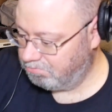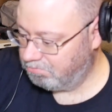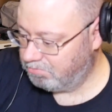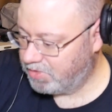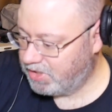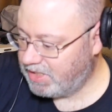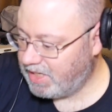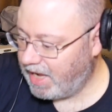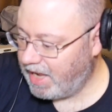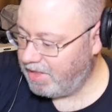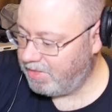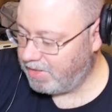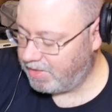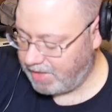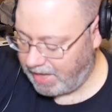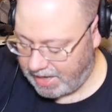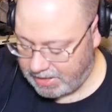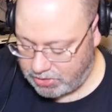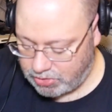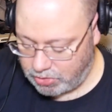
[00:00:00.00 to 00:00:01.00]
say that
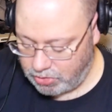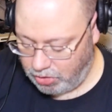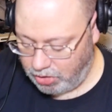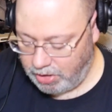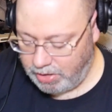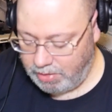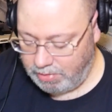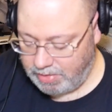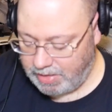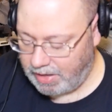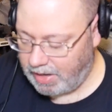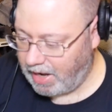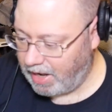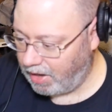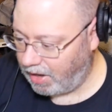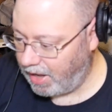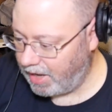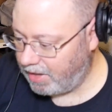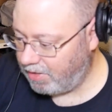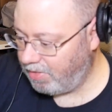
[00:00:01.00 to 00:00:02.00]
that's good, that I
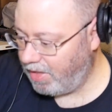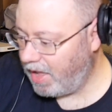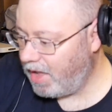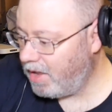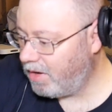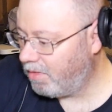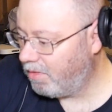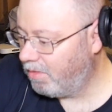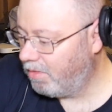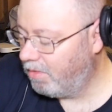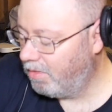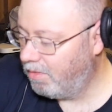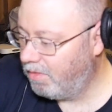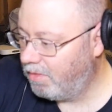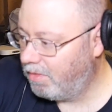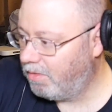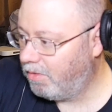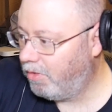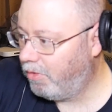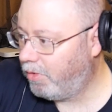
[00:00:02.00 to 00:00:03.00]
like that.
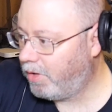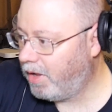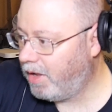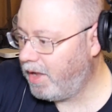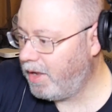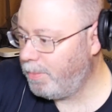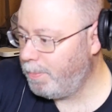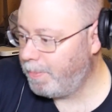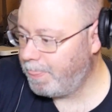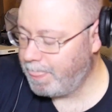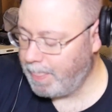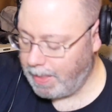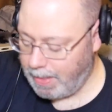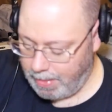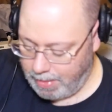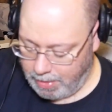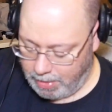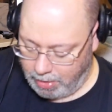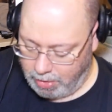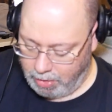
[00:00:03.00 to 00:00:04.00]
Okay.
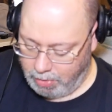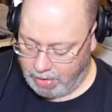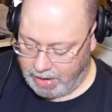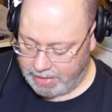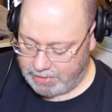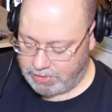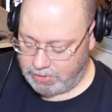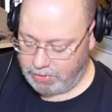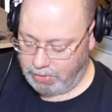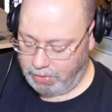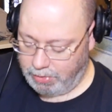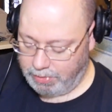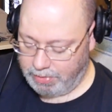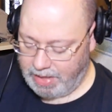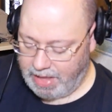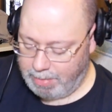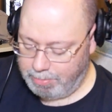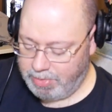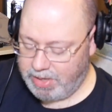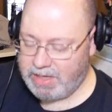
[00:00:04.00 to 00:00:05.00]
All right. So
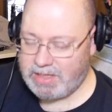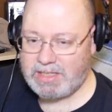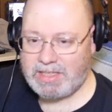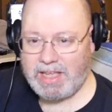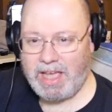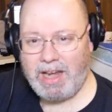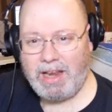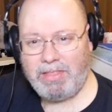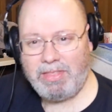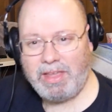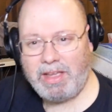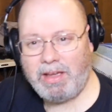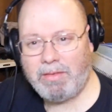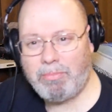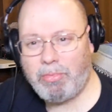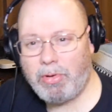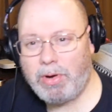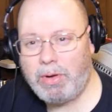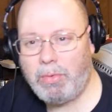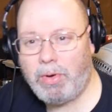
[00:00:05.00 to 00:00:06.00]
that being said, I think I
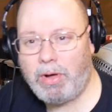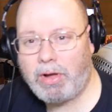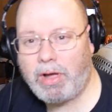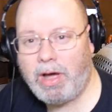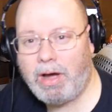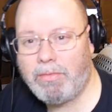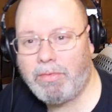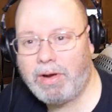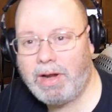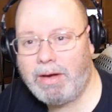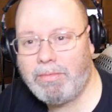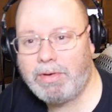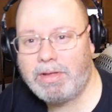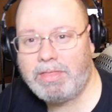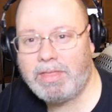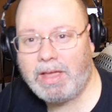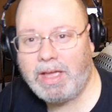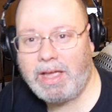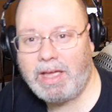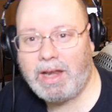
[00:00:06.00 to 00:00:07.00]
pretty well covered
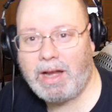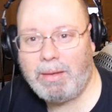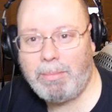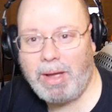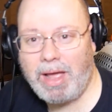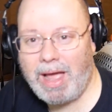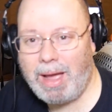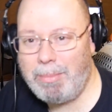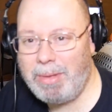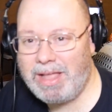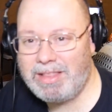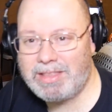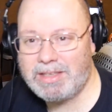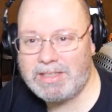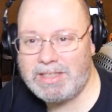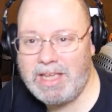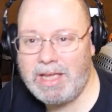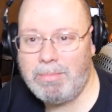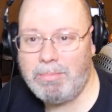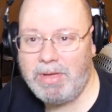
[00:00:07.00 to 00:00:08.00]
everything, and I'm at the
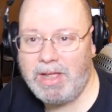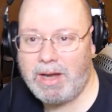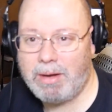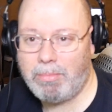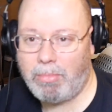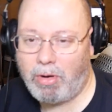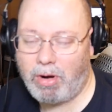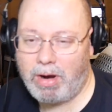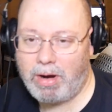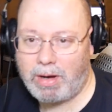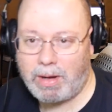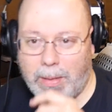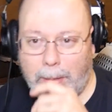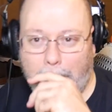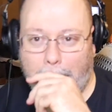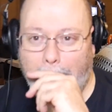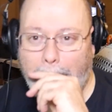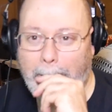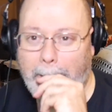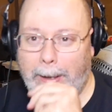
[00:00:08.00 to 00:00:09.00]
10-minute mark
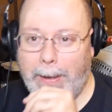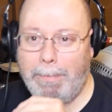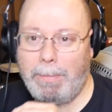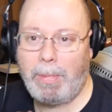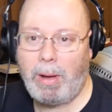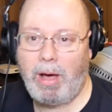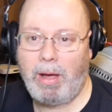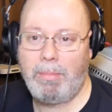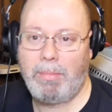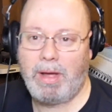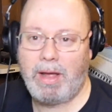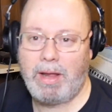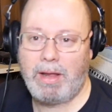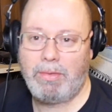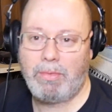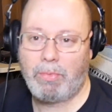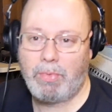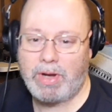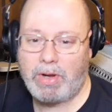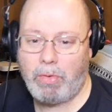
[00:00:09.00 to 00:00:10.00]
on
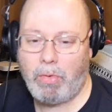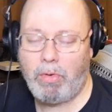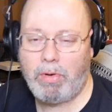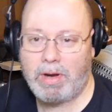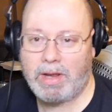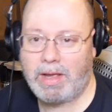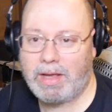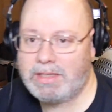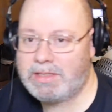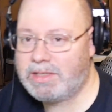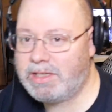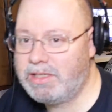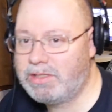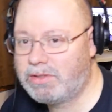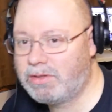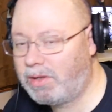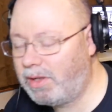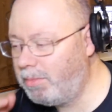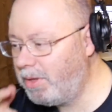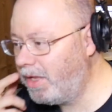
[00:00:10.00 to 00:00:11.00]
my recording, I see.
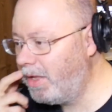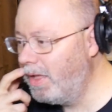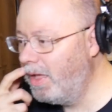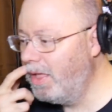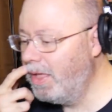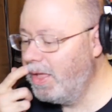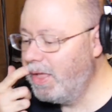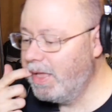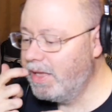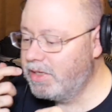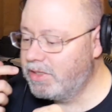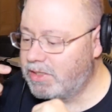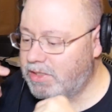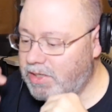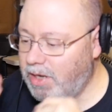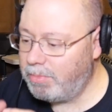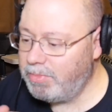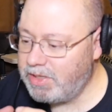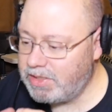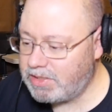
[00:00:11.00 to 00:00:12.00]
So let me
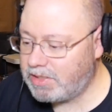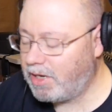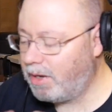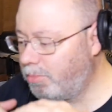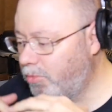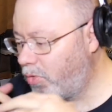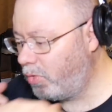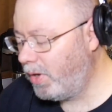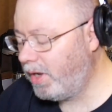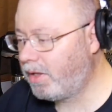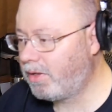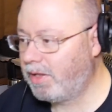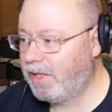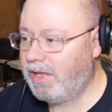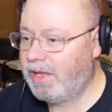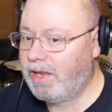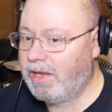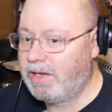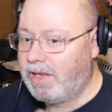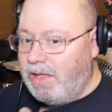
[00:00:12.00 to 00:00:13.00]
sum this up
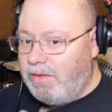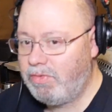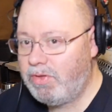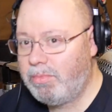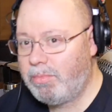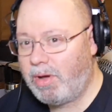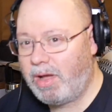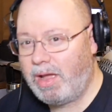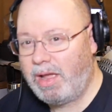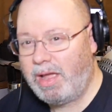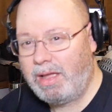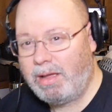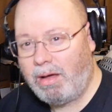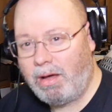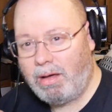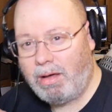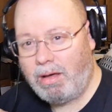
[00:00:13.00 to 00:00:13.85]
quickly and give you my